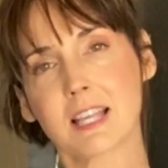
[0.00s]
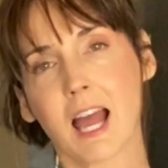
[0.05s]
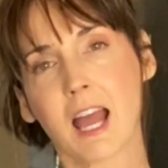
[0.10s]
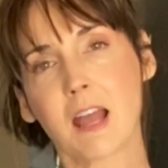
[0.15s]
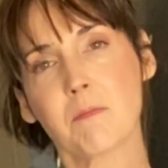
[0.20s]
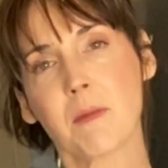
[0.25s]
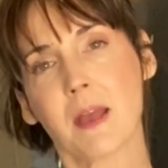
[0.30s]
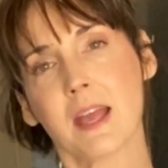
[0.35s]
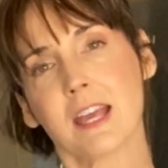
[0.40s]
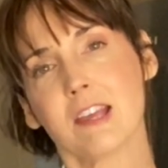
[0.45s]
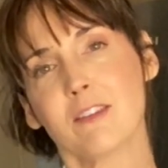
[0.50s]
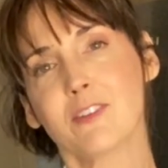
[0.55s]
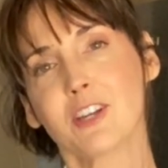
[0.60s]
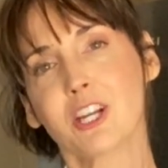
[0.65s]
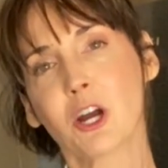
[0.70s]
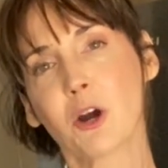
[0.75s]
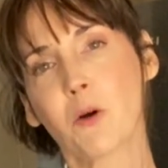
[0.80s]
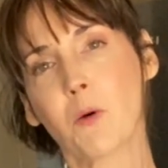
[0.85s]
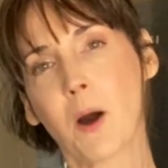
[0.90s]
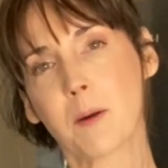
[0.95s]
I may even
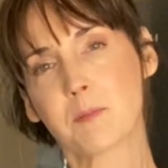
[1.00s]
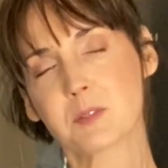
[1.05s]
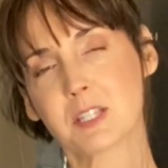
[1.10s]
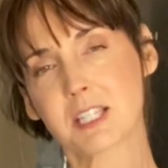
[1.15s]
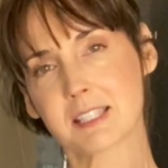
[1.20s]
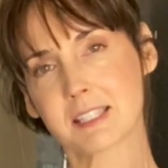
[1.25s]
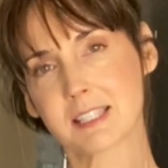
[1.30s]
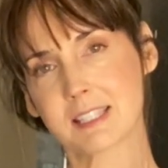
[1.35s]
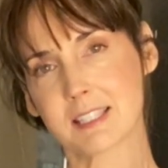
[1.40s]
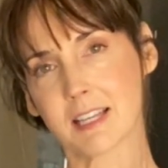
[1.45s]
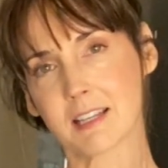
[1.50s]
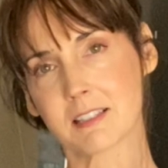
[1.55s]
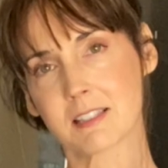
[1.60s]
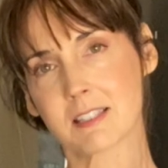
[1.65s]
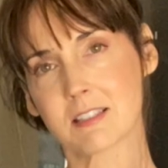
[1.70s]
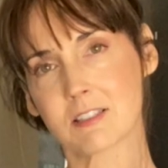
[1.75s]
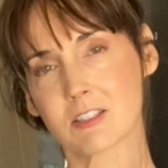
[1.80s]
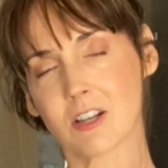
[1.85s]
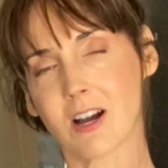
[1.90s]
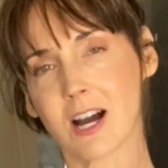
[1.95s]
go up to
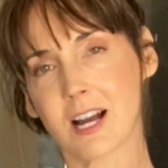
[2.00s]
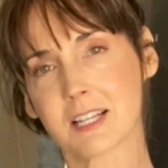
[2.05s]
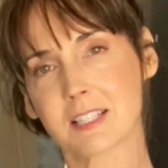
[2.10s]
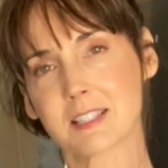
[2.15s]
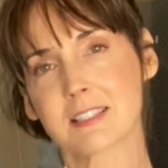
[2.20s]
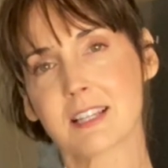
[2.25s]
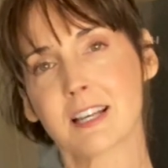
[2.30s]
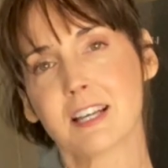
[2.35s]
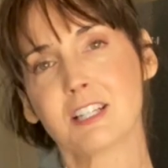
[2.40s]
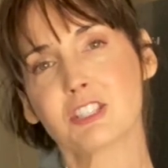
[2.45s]
6 stalks